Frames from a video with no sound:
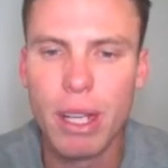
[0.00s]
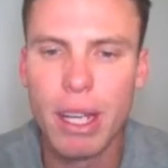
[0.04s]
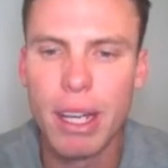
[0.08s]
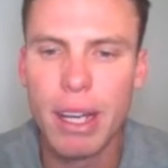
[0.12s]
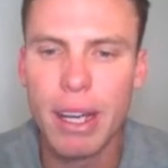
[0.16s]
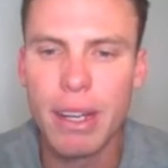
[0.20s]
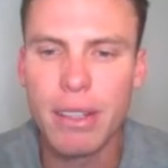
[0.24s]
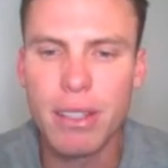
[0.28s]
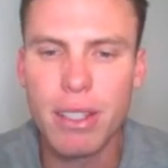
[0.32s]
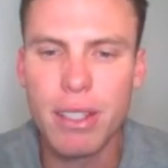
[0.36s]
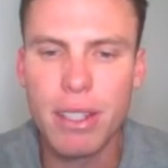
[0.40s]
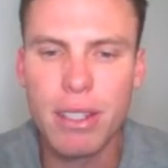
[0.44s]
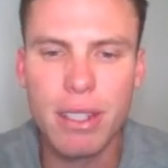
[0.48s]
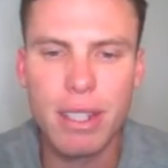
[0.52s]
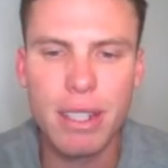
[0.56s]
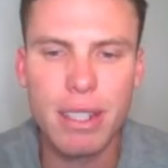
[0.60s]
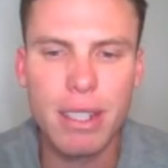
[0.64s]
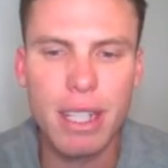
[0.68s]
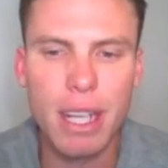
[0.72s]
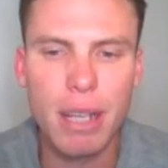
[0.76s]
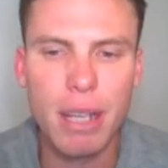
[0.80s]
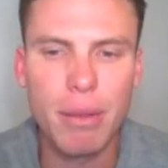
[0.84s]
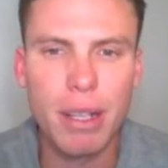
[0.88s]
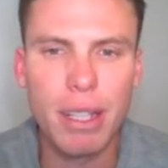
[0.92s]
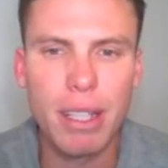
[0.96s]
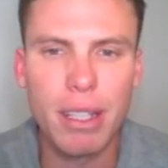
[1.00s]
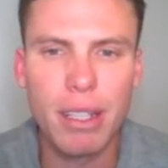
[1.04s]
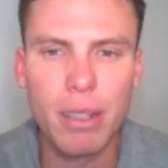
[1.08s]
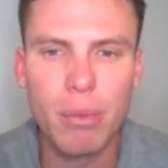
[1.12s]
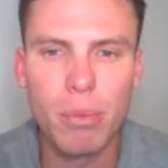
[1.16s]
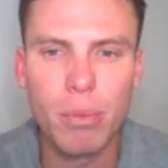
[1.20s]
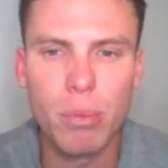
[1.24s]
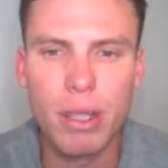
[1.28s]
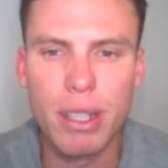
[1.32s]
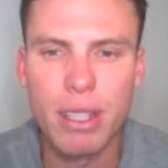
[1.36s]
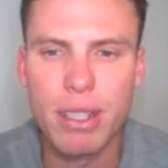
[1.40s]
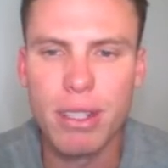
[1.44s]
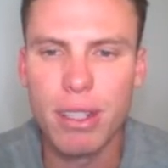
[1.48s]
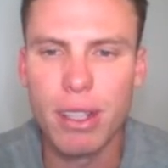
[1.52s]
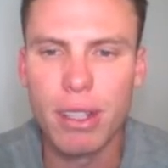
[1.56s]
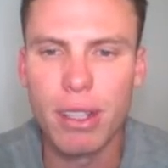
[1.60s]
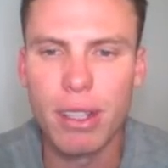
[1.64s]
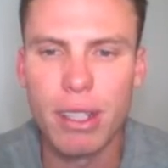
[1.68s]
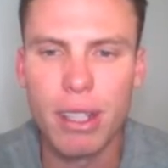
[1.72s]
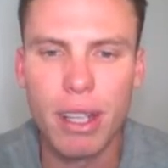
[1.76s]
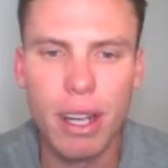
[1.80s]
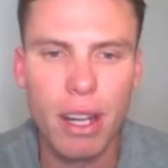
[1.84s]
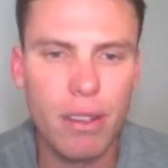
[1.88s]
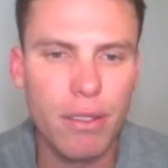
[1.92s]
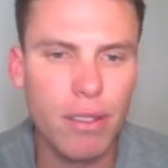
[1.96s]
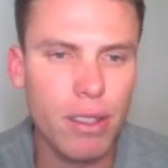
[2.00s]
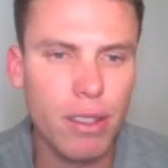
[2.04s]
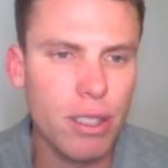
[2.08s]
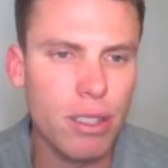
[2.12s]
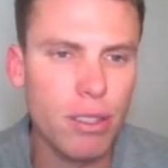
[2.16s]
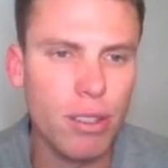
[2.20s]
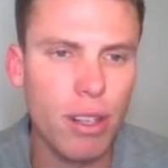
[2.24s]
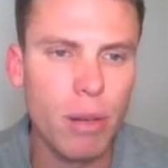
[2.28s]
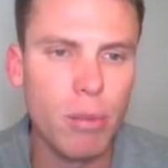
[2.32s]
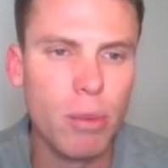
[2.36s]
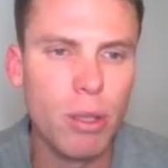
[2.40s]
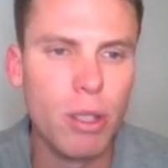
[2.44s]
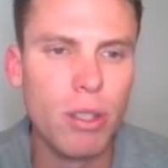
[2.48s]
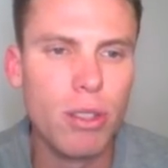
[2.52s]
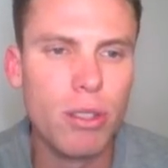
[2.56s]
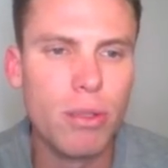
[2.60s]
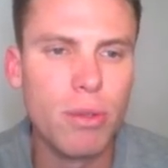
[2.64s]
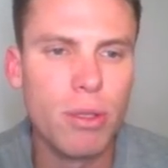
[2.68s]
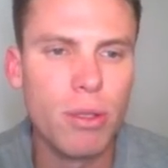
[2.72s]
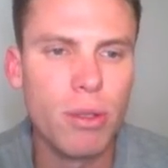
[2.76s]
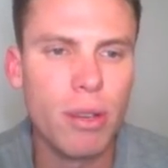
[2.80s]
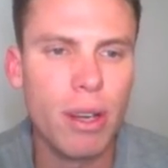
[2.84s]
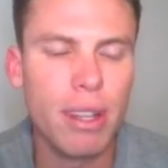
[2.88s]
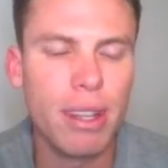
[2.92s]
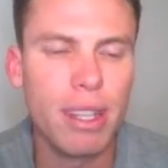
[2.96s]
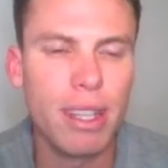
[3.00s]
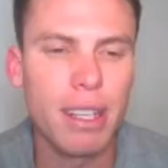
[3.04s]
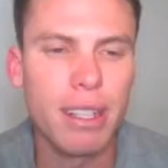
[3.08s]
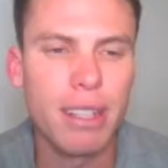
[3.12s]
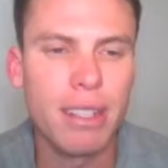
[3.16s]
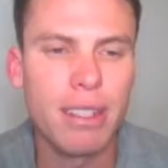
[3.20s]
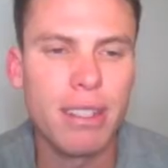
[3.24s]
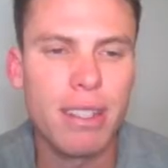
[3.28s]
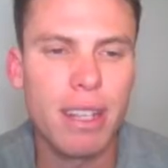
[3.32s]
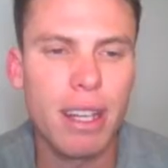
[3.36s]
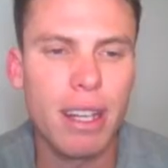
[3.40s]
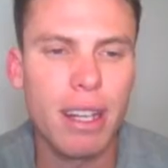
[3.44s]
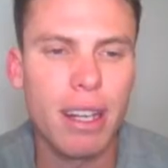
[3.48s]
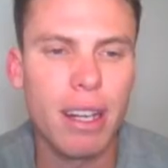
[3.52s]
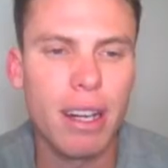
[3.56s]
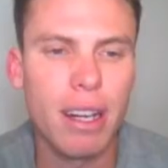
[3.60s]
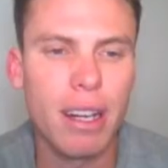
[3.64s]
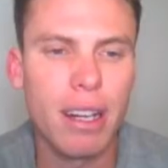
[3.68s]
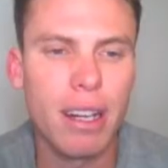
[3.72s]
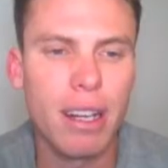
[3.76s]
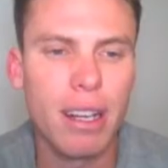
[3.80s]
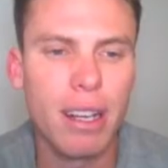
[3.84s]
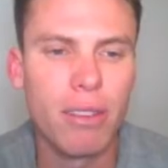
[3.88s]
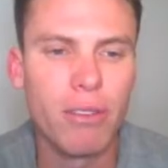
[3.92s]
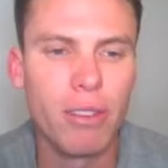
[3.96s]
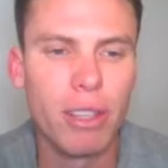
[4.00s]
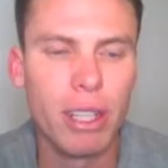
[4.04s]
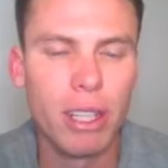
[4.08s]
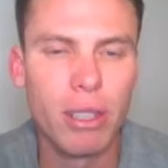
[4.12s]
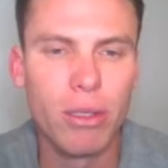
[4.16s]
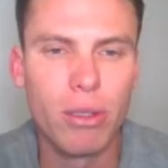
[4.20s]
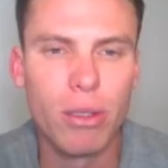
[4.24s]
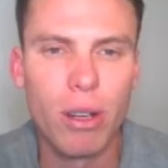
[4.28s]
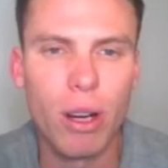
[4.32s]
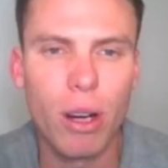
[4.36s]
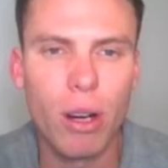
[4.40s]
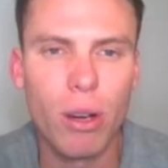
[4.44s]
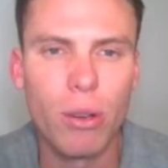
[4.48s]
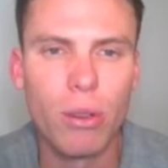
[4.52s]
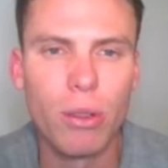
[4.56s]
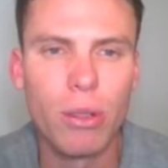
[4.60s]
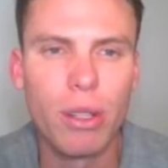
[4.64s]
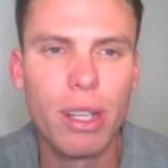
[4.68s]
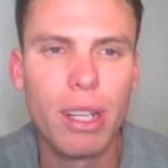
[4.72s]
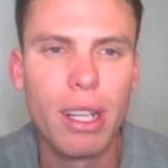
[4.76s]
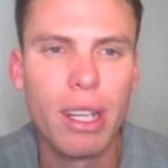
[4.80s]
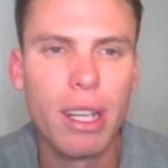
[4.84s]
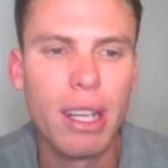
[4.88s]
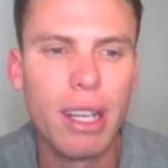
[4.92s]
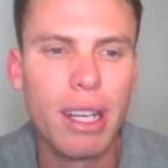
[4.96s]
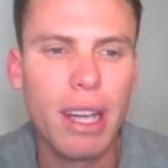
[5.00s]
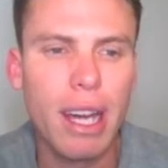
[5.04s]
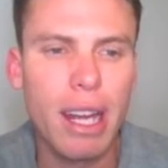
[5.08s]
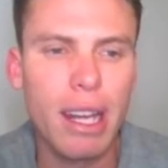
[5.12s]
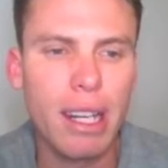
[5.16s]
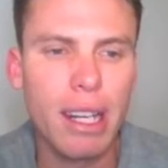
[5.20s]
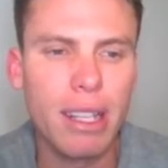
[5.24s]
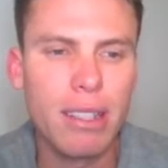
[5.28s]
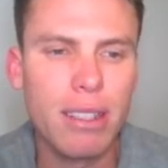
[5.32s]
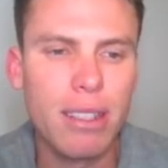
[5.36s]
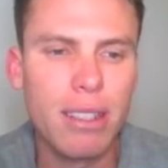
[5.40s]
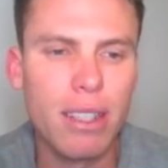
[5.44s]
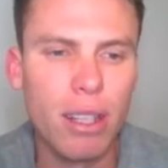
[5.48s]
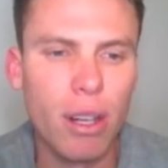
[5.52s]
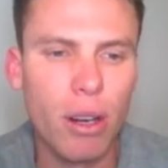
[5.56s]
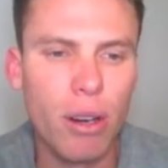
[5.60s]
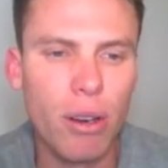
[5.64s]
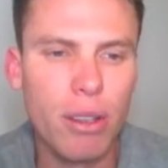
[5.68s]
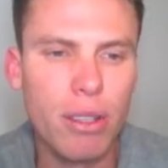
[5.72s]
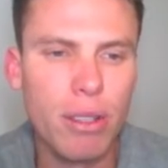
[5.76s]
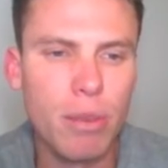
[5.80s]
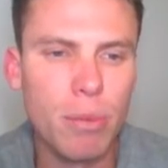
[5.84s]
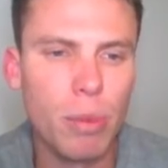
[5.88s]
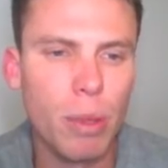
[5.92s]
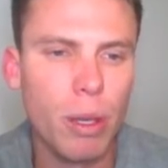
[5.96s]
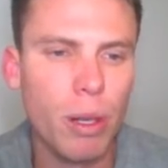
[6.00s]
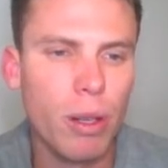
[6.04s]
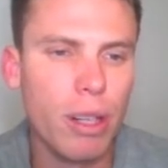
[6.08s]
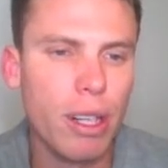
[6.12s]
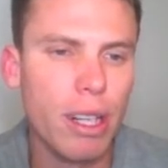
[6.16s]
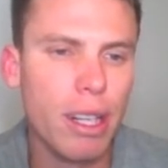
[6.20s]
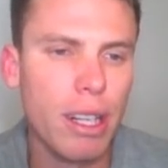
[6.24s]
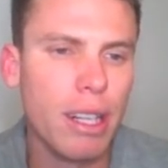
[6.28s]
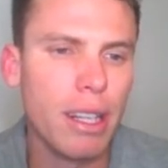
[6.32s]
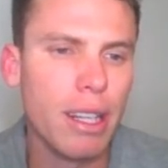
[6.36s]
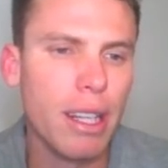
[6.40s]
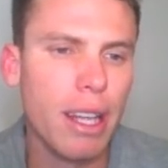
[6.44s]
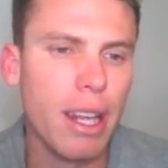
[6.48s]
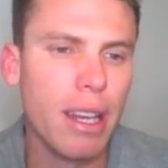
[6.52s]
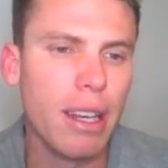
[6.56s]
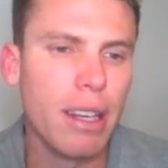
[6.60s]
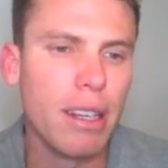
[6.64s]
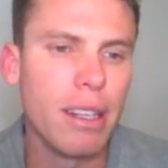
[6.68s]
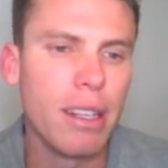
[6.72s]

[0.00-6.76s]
In terms of your team, I think you're pretty solid. You know, you've got Jahrome Hughes, which I think is a uh, a really good hold heading into the Origin period, and then